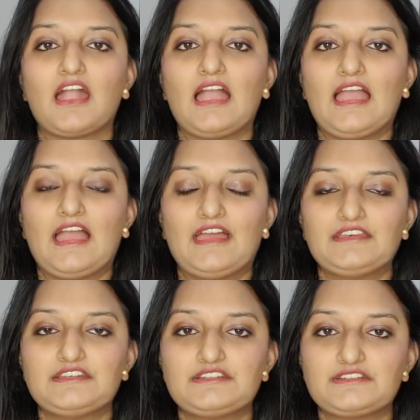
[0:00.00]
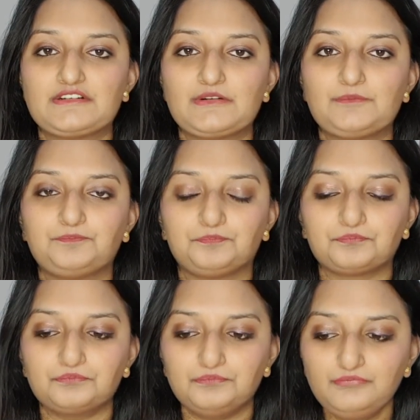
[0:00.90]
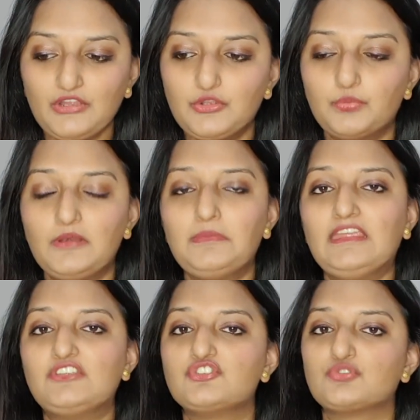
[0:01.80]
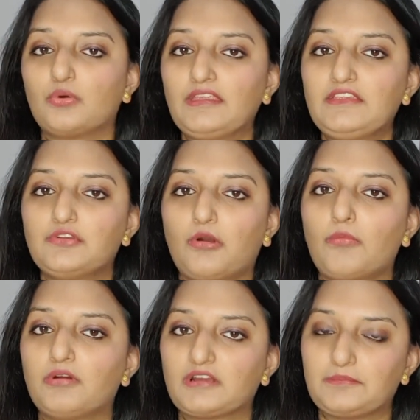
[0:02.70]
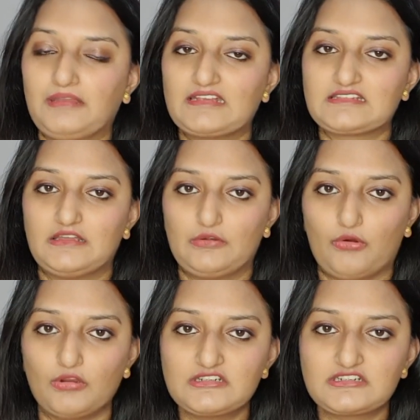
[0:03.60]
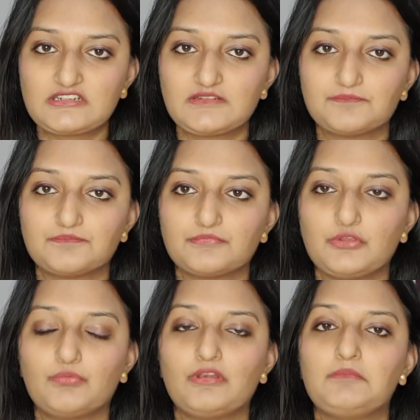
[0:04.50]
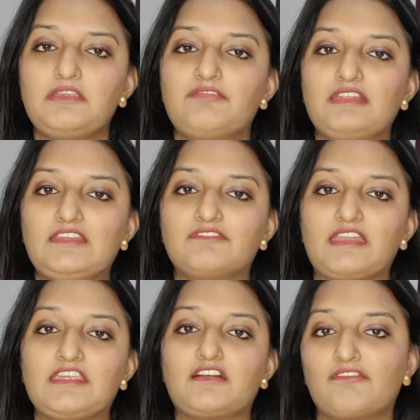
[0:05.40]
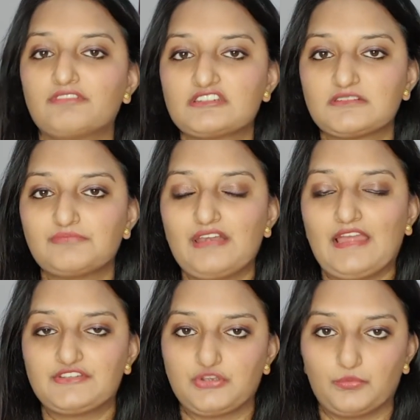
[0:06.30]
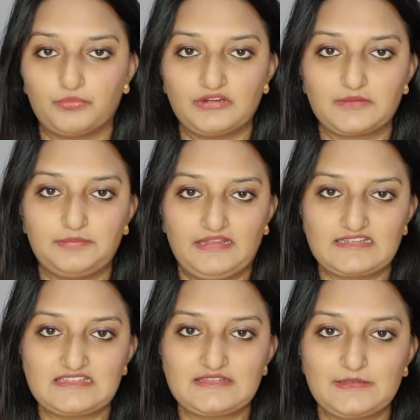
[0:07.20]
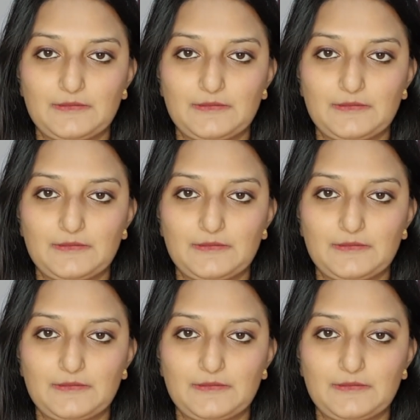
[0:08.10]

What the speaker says: And you will be enjoying your workplace a lot. You will be feeling very comfortable at your workplace.